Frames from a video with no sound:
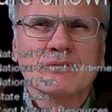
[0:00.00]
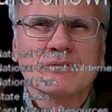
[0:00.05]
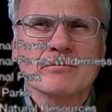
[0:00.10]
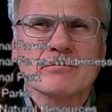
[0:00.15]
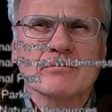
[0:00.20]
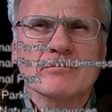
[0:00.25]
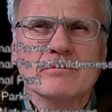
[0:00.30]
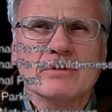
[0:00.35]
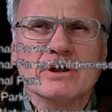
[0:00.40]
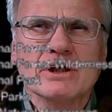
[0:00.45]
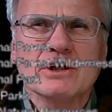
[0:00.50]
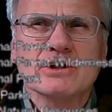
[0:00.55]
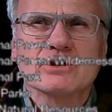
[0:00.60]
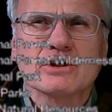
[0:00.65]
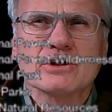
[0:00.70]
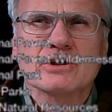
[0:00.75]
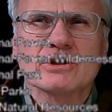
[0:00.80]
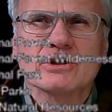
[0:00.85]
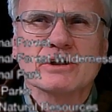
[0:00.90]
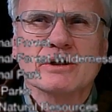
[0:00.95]
These are
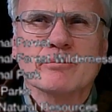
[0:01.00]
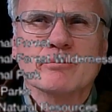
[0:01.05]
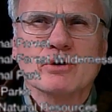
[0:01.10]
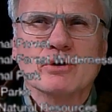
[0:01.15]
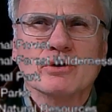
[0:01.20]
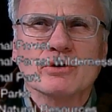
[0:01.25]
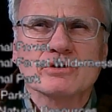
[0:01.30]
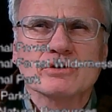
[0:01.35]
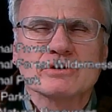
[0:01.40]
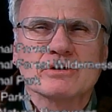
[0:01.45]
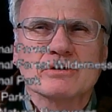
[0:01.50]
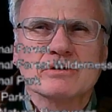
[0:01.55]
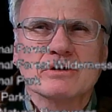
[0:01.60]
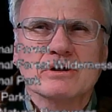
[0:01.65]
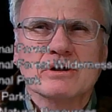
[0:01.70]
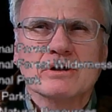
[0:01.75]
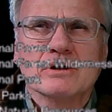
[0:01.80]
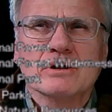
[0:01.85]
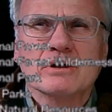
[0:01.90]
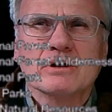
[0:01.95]
symbols
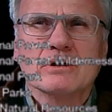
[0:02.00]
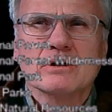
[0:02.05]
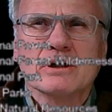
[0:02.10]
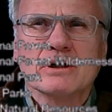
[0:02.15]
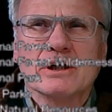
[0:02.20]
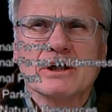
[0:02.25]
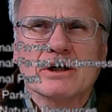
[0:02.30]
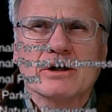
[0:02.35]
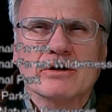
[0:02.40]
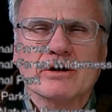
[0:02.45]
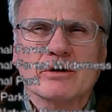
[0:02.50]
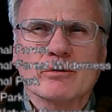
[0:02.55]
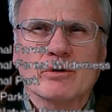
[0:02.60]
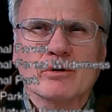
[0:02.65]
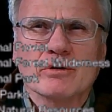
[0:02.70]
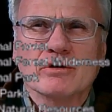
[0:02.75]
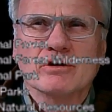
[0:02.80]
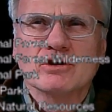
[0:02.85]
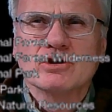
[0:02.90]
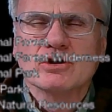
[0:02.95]
here that
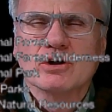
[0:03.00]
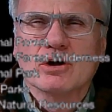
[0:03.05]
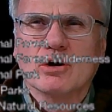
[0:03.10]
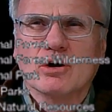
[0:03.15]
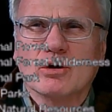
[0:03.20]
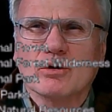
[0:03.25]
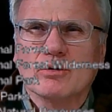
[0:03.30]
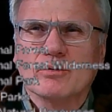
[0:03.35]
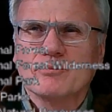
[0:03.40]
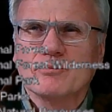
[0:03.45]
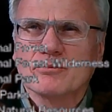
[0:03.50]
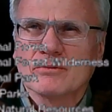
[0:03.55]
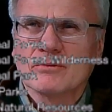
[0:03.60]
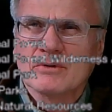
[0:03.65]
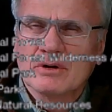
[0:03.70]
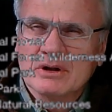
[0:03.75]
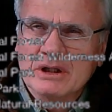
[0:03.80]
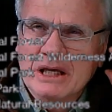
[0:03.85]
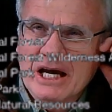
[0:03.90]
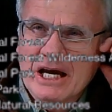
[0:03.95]
would show
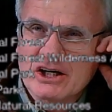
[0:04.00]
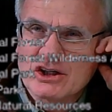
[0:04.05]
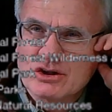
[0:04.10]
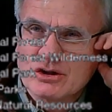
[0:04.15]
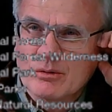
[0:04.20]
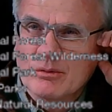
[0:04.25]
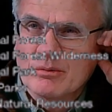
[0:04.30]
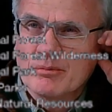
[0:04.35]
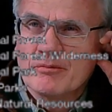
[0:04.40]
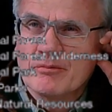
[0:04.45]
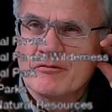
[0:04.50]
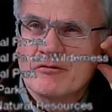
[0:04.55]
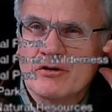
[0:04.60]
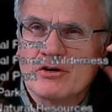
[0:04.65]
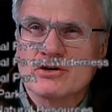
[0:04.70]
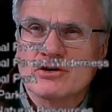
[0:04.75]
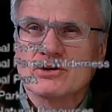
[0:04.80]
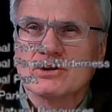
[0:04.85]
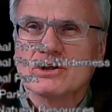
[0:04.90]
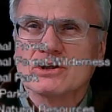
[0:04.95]
national
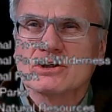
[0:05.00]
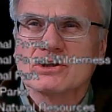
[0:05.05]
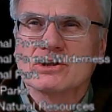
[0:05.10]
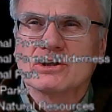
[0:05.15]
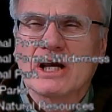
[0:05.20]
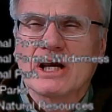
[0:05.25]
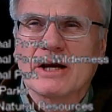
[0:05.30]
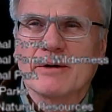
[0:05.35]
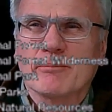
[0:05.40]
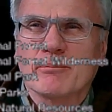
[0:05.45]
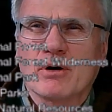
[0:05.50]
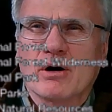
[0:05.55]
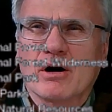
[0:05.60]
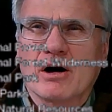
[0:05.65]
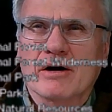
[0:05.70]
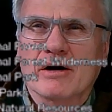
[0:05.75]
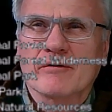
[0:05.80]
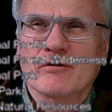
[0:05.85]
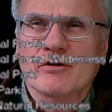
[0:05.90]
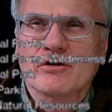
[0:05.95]
versus state
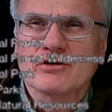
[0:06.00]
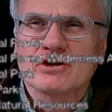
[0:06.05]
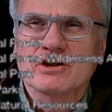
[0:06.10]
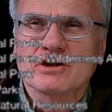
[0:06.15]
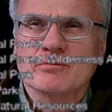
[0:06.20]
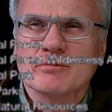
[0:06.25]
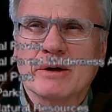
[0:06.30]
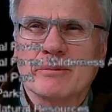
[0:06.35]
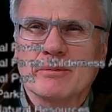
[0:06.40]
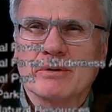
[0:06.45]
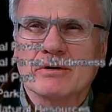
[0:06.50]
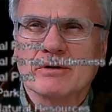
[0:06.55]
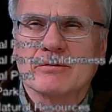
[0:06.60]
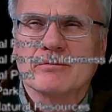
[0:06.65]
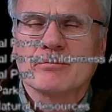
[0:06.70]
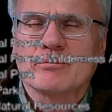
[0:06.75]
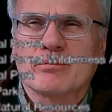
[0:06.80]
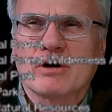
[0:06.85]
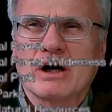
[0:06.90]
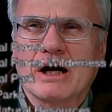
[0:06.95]
park versus maybe
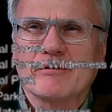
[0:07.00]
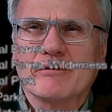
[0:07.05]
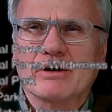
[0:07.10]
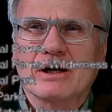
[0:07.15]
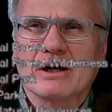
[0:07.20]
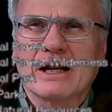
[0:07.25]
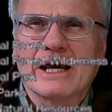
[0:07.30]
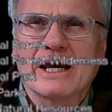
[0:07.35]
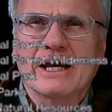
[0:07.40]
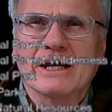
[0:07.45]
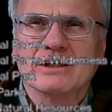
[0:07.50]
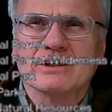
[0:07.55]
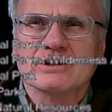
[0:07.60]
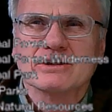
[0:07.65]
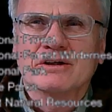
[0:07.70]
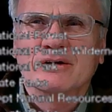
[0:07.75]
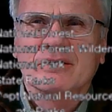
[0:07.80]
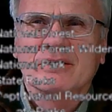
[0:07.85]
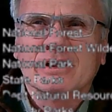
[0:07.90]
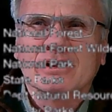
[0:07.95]
private lands
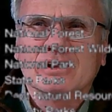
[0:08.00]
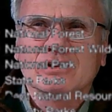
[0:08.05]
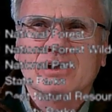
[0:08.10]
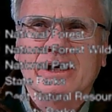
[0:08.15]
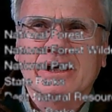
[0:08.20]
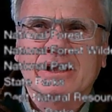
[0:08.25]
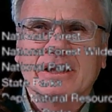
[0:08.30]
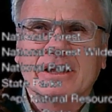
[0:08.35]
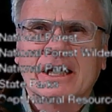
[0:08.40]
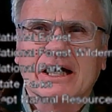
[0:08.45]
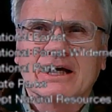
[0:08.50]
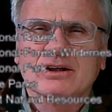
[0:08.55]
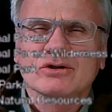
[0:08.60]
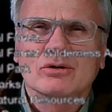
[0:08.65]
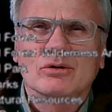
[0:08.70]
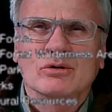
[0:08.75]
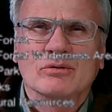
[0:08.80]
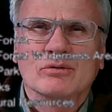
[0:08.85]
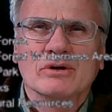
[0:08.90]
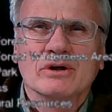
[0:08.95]
and things like that,
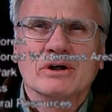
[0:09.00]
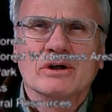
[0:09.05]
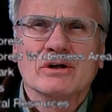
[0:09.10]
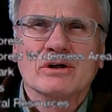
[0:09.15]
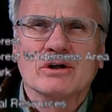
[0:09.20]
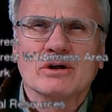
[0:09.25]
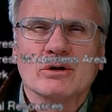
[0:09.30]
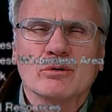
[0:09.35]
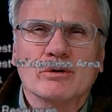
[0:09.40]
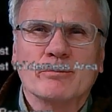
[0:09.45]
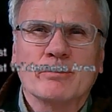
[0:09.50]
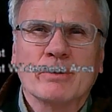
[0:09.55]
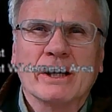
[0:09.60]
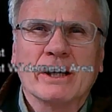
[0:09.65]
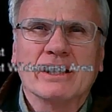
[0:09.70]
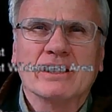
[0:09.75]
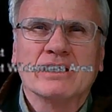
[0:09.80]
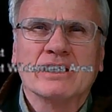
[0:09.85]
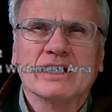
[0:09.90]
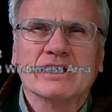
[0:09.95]
so you would pay
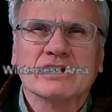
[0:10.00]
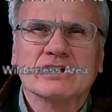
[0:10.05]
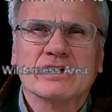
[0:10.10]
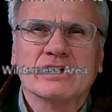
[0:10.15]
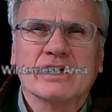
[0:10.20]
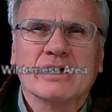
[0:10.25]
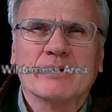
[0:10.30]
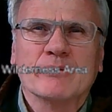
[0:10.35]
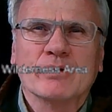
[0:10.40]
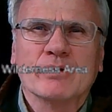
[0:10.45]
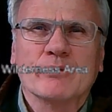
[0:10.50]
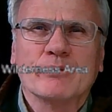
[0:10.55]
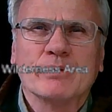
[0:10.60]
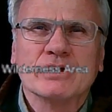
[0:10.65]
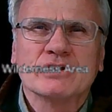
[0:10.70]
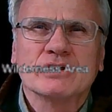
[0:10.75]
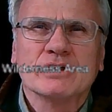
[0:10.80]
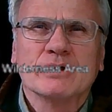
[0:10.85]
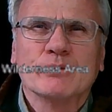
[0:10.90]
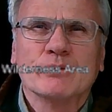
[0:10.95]
attention to them. There would be
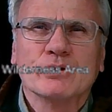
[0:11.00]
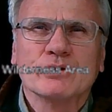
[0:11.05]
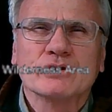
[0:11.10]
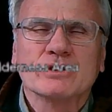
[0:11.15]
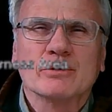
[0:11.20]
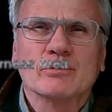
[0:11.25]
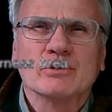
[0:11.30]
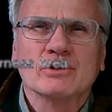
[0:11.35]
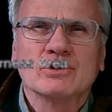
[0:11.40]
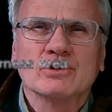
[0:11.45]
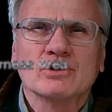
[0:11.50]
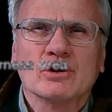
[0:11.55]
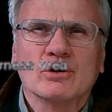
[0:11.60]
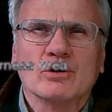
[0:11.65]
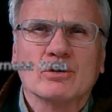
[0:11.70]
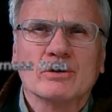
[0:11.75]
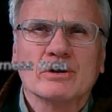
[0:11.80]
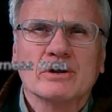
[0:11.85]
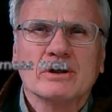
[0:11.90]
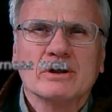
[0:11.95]
symbols that would
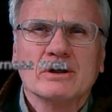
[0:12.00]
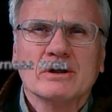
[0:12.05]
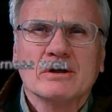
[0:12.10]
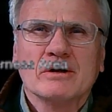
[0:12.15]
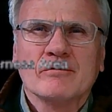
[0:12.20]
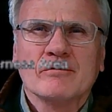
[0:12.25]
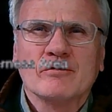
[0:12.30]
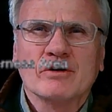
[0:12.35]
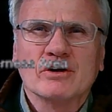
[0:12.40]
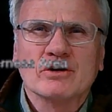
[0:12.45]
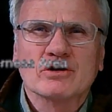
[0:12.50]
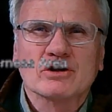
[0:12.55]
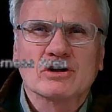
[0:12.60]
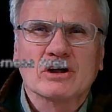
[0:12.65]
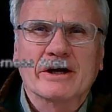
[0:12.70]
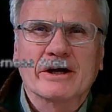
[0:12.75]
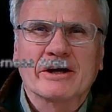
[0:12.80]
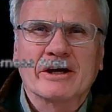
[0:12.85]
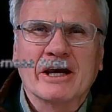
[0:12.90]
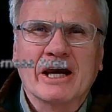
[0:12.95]
show features
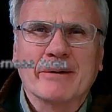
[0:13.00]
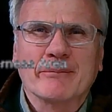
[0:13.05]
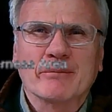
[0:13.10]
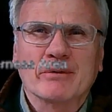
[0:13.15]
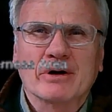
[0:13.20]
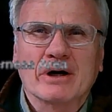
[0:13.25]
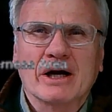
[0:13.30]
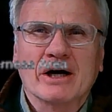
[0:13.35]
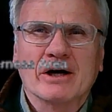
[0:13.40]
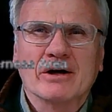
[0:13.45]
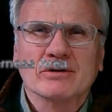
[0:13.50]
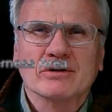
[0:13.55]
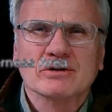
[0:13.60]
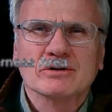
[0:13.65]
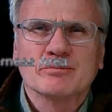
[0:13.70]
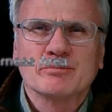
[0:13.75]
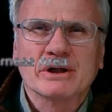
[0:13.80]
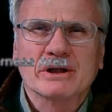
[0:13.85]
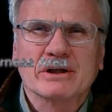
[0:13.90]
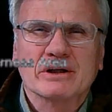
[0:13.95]
like campgrounds,
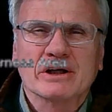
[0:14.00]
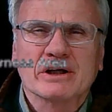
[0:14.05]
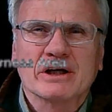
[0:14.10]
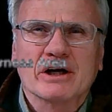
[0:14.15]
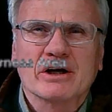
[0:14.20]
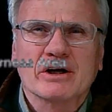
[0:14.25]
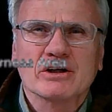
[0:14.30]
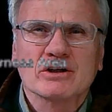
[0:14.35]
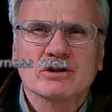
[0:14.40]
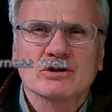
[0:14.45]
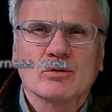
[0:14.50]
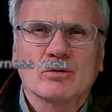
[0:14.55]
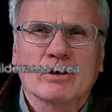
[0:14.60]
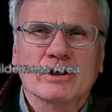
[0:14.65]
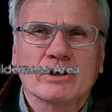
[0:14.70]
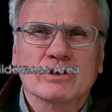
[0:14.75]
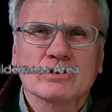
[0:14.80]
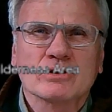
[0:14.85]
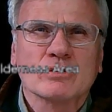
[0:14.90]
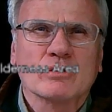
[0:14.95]
picnic areas, so on
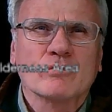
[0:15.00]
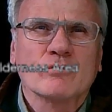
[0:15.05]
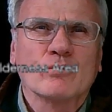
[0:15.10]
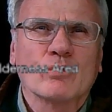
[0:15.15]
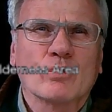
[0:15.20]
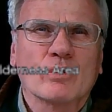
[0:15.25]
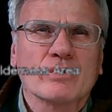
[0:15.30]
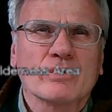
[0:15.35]
and so forth,